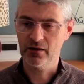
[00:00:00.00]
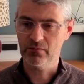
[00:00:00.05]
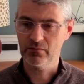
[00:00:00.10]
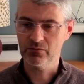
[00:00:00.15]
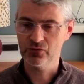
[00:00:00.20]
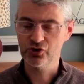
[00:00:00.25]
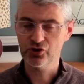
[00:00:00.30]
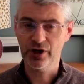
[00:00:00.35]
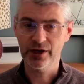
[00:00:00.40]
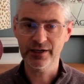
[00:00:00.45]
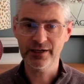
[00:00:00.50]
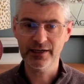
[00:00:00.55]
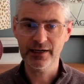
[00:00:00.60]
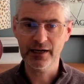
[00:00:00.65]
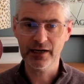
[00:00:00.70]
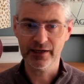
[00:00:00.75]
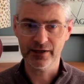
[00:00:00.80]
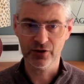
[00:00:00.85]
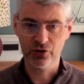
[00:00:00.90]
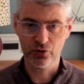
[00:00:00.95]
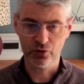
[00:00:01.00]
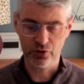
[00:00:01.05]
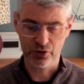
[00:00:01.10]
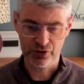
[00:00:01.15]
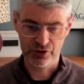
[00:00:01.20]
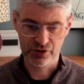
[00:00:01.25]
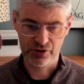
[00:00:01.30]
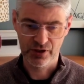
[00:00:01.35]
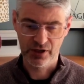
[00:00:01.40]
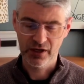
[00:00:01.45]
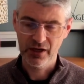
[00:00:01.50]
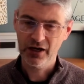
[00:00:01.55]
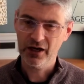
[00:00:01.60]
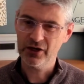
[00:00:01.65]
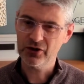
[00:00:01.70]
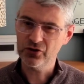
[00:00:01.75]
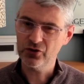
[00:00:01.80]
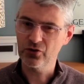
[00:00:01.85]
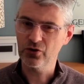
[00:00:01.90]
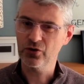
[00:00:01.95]
dry needling course,
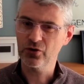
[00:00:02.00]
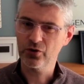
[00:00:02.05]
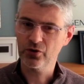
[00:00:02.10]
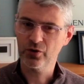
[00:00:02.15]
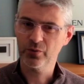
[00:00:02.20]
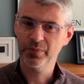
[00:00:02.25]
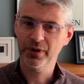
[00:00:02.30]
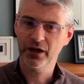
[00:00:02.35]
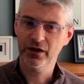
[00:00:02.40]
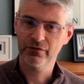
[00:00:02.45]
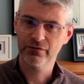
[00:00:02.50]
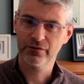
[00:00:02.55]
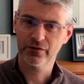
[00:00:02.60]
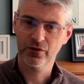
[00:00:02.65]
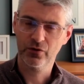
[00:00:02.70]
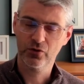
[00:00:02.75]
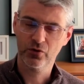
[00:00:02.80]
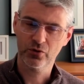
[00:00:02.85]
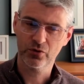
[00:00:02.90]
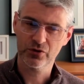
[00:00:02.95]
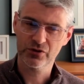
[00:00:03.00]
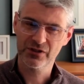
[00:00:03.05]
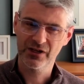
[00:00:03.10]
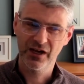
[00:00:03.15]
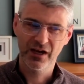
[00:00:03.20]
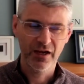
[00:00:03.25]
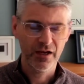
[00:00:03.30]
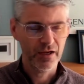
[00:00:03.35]
and you're going to pay for the course.